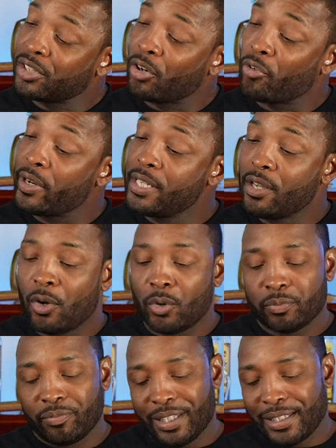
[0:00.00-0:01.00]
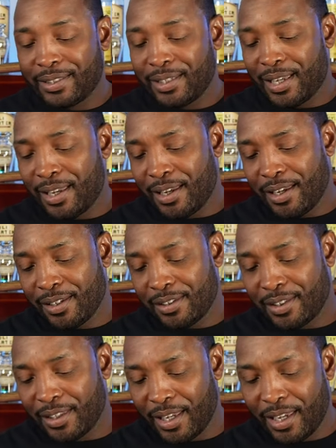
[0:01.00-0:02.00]
Carrillo. This
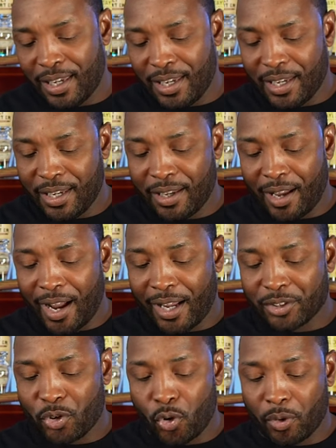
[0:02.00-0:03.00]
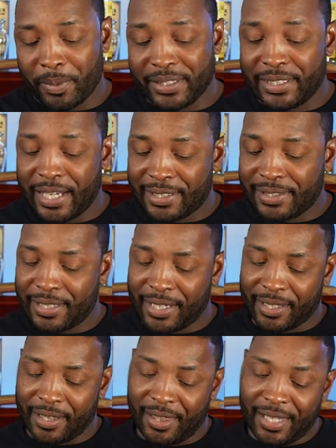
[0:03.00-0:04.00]
is the Encore
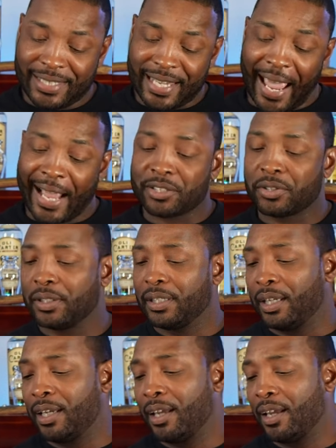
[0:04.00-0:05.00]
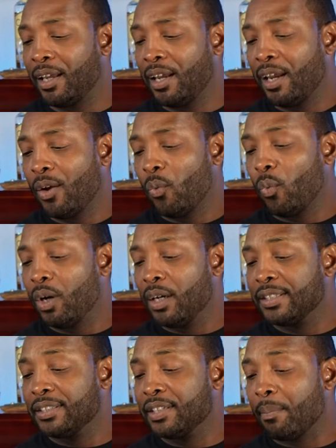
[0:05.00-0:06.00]
Majestic. This actually
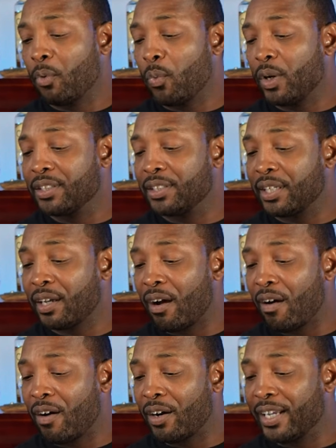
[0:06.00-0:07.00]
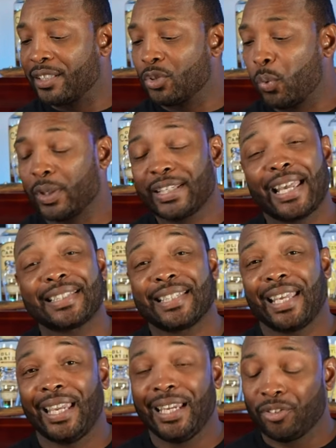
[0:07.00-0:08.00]
was number one cigar in
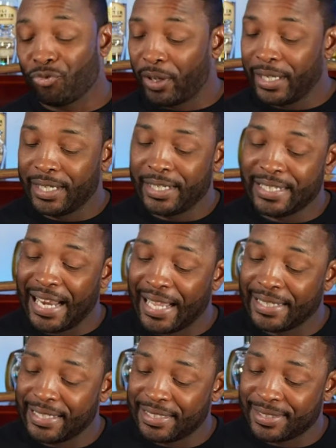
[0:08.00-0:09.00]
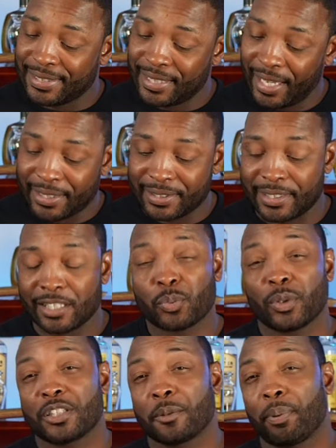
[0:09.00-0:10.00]
2018, rated a 96. This
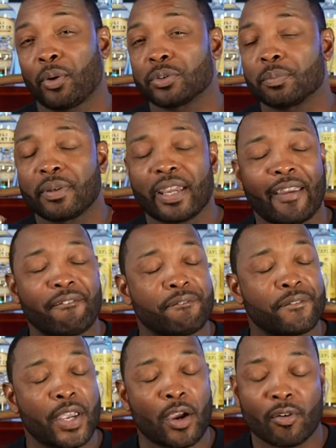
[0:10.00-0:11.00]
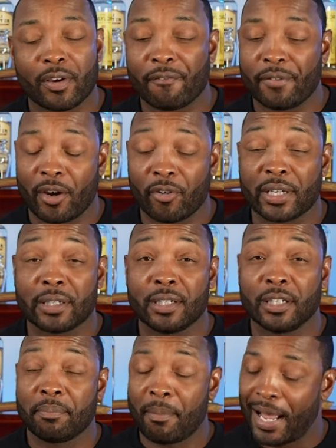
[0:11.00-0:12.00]
one is supposed to be a very, very
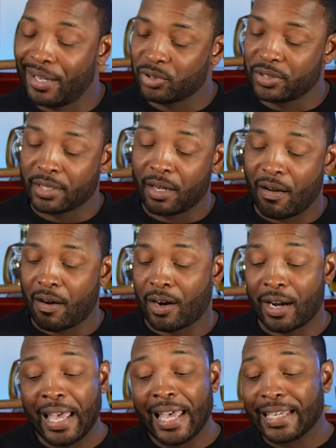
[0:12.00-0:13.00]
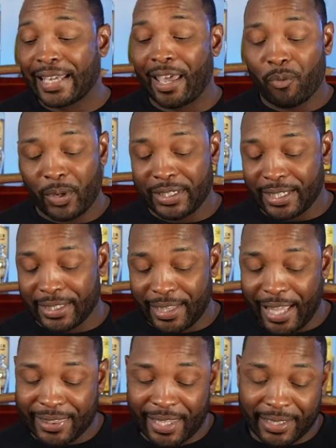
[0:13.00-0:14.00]
good mild cigar. Can't wait to get
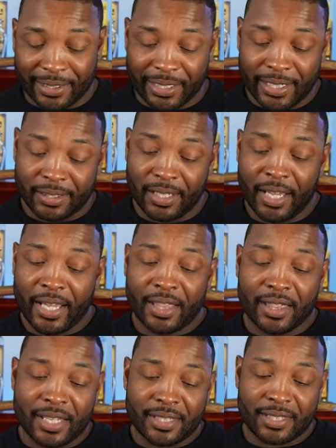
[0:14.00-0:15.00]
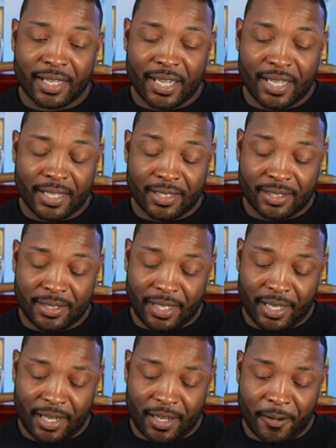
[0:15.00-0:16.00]
that thing lit. This is
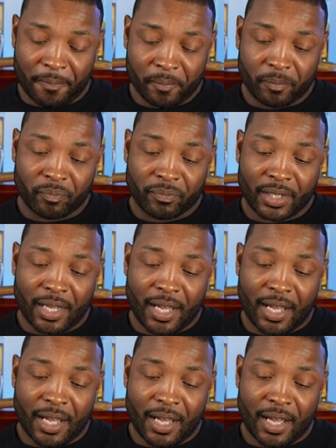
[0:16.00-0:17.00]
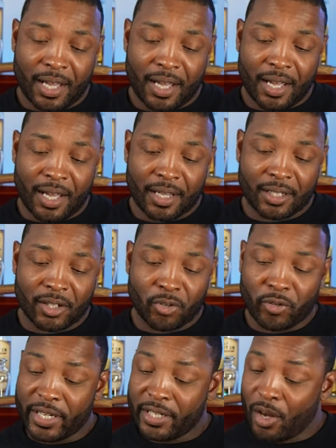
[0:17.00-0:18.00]
the uh,
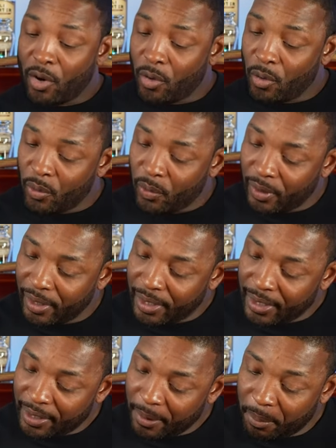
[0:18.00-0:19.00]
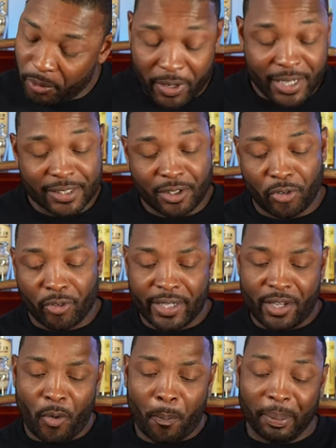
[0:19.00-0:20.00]
Carrillo, Perez
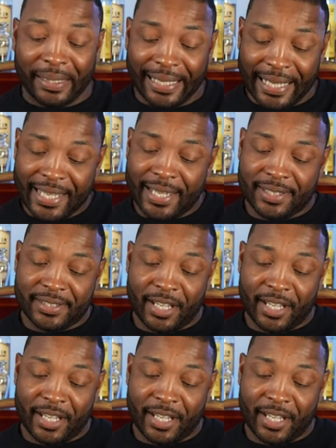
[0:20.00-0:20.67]
Carrillo Pledge.